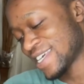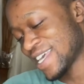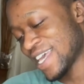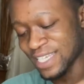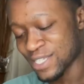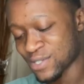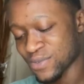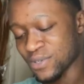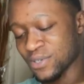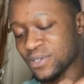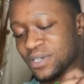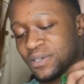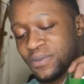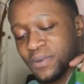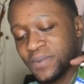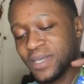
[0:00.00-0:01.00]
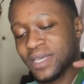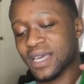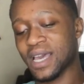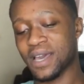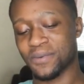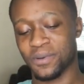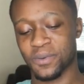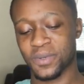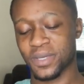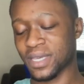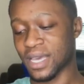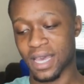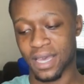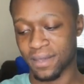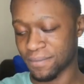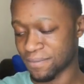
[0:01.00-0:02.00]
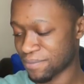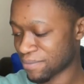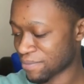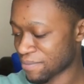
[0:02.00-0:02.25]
this one, what we got, what we got.